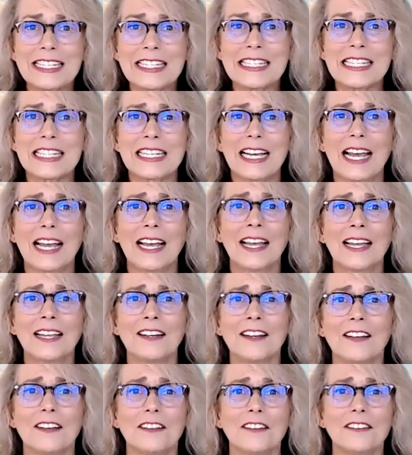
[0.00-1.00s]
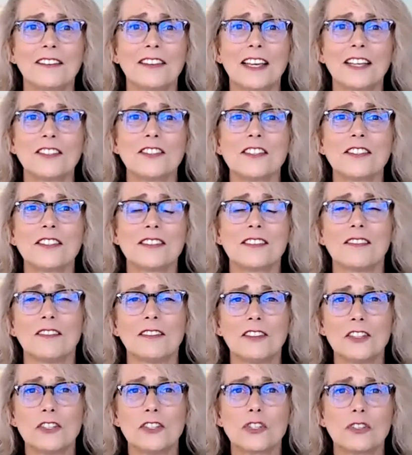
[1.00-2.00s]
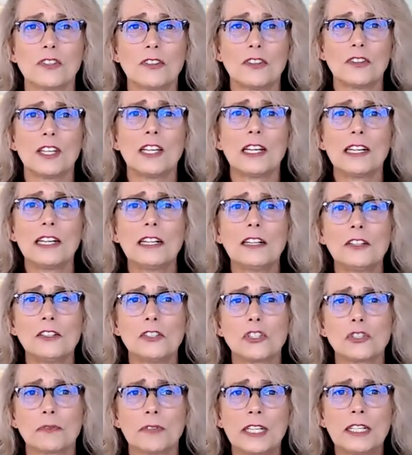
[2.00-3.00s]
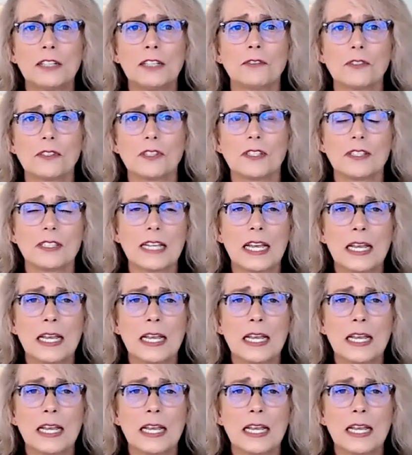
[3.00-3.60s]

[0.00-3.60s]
And they're just, the, the little adrenals are saying,